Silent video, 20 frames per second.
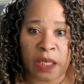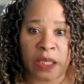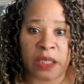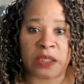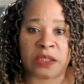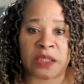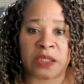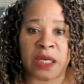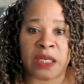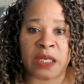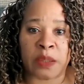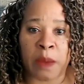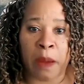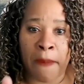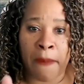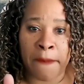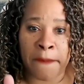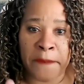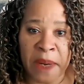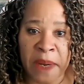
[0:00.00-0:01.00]
he says,
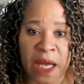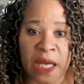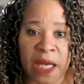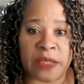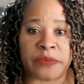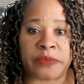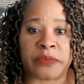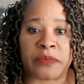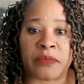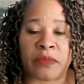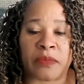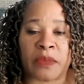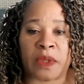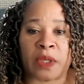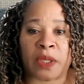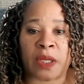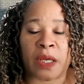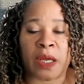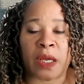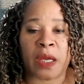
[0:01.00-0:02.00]
but
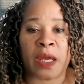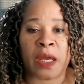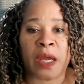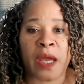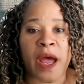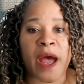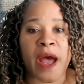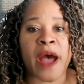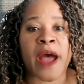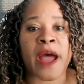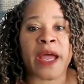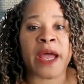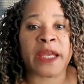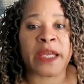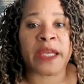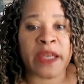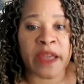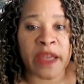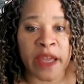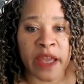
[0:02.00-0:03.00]
I
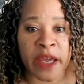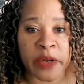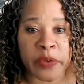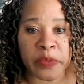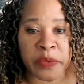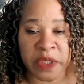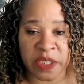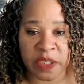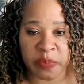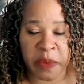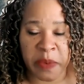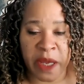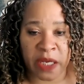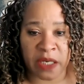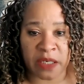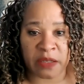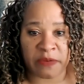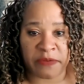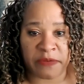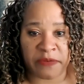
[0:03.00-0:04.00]
can
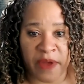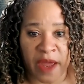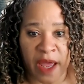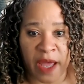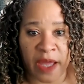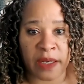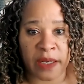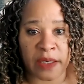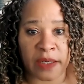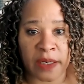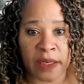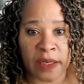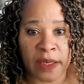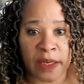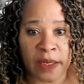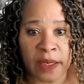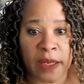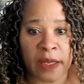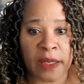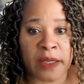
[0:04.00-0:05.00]
respect the fact
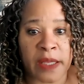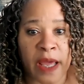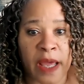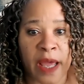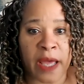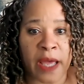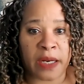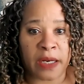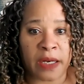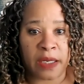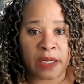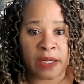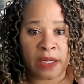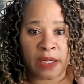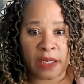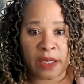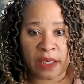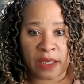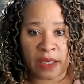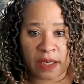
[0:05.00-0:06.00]
that
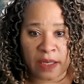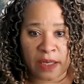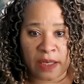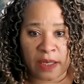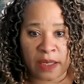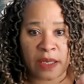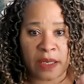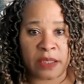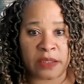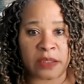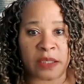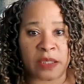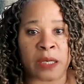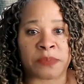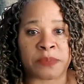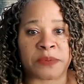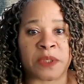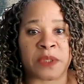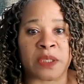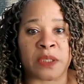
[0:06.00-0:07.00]
it's
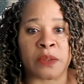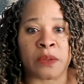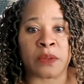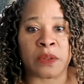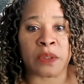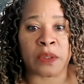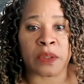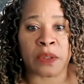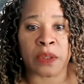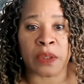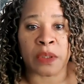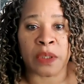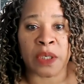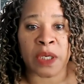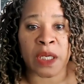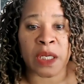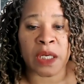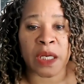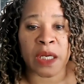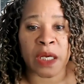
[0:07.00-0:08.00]
up to
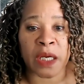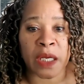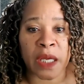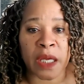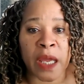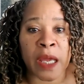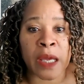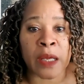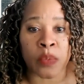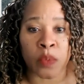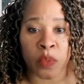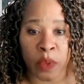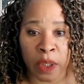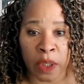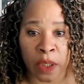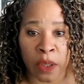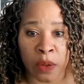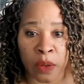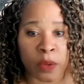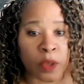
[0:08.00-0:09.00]
Nina and
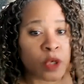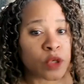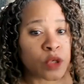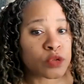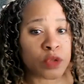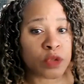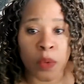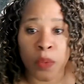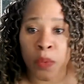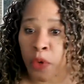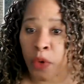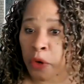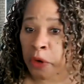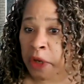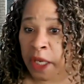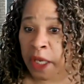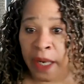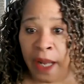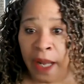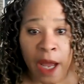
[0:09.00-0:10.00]
Willow to
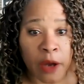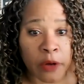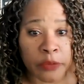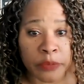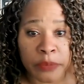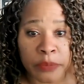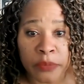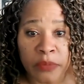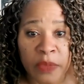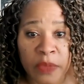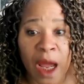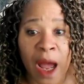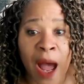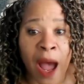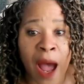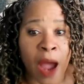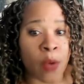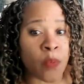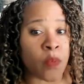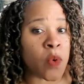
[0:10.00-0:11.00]
work it out.
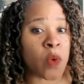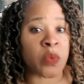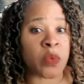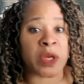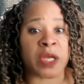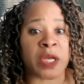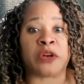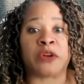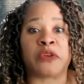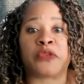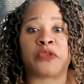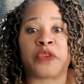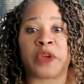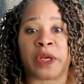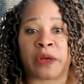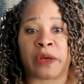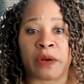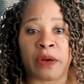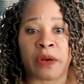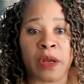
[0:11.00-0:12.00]
I won't
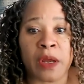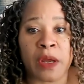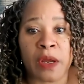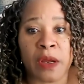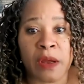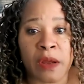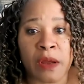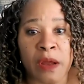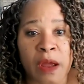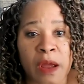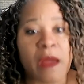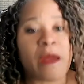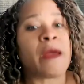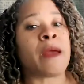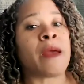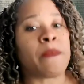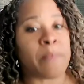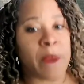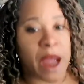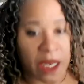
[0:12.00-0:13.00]
interfere.
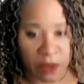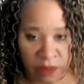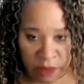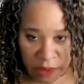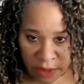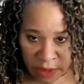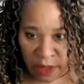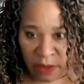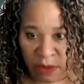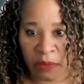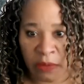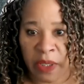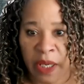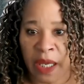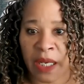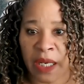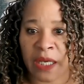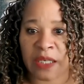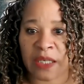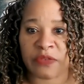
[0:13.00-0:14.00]
And Michael said,
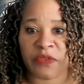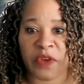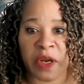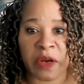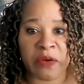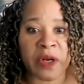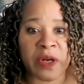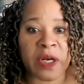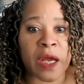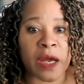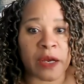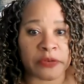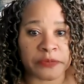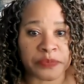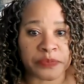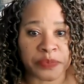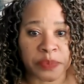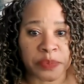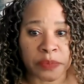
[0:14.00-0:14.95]
okay, that's fair enough.